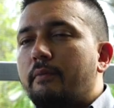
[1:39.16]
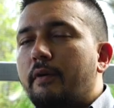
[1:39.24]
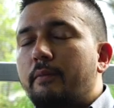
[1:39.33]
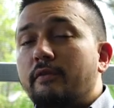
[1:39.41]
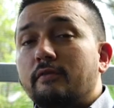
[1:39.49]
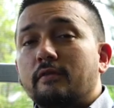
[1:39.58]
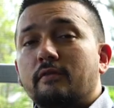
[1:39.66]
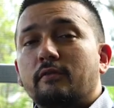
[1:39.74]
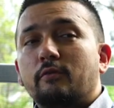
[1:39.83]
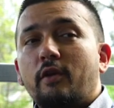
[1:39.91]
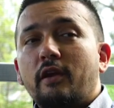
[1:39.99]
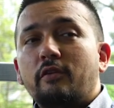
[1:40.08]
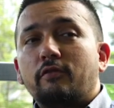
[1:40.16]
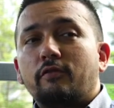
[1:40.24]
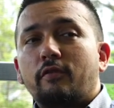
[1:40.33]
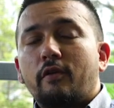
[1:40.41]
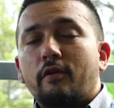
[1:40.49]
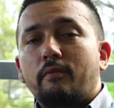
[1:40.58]
My businesses range
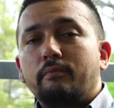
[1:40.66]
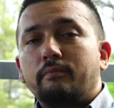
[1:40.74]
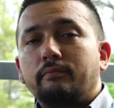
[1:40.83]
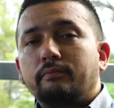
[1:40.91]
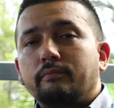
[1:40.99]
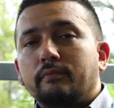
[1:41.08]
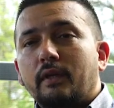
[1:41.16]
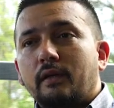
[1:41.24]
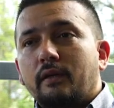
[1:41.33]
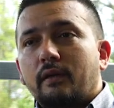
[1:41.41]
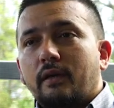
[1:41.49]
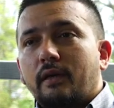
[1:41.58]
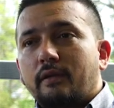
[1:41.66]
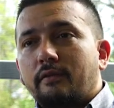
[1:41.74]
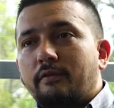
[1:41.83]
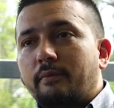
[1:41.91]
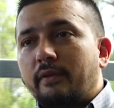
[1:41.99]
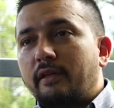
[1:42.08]
from
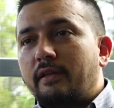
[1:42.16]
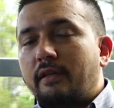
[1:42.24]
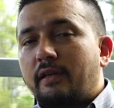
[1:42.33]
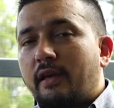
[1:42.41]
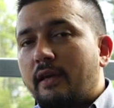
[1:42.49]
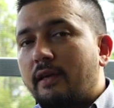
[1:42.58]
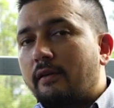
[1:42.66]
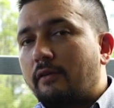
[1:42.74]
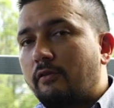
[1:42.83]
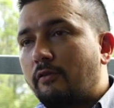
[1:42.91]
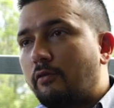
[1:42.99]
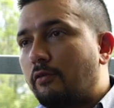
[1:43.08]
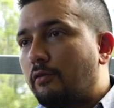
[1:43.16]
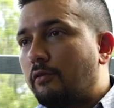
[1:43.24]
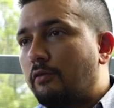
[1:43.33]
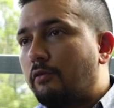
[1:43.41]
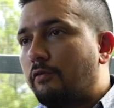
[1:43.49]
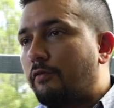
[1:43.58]
disability care
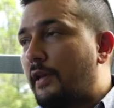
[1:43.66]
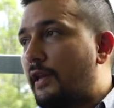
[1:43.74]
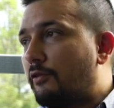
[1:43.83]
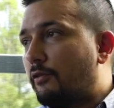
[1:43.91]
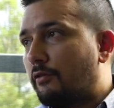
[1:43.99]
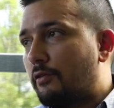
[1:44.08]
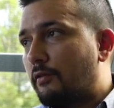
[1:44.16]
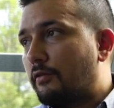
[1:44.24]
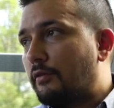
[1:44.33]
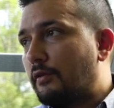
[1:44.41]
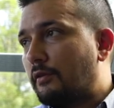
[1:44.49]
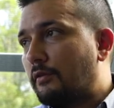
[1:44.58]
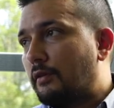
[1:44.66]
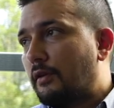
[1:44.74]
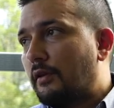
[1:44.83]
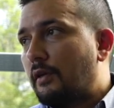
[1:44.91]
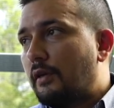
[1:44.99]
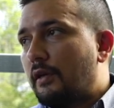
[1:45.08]
to financial services,
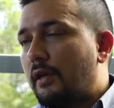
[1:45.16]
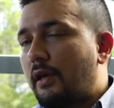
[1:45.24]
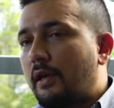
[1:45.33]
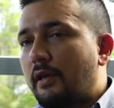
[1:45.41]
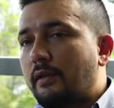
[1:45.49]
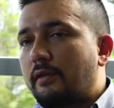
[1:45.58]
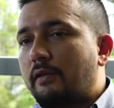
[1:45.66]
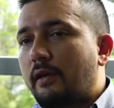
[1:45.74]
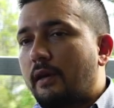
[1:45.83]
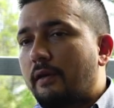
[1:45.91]
and